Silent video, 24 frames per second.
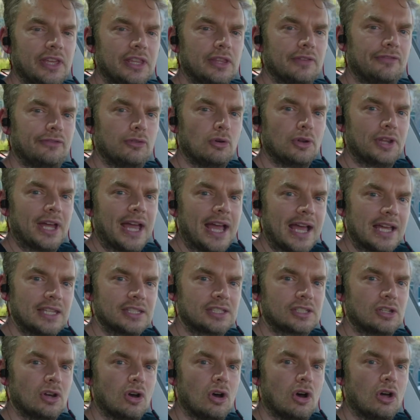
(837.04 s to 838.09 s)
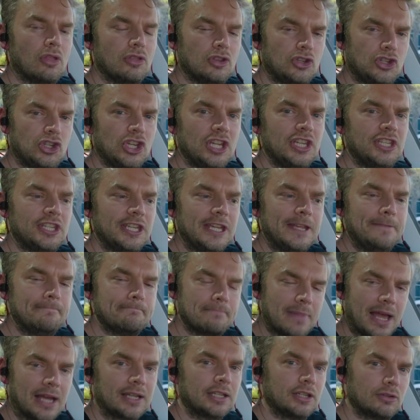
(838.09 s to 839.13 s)
thing the Ford has got on the GT,
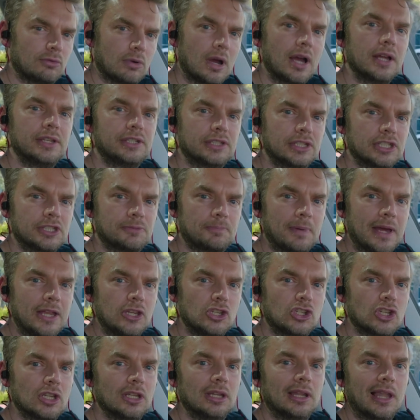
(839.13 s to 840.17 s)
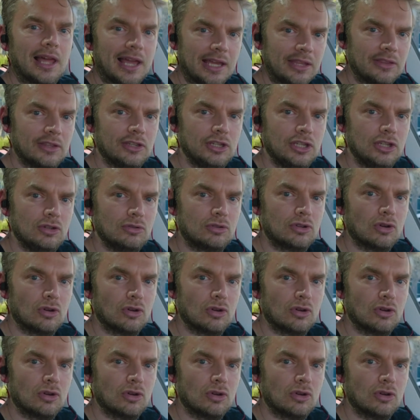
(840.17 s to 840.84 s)
Magna Ride suspension, like the new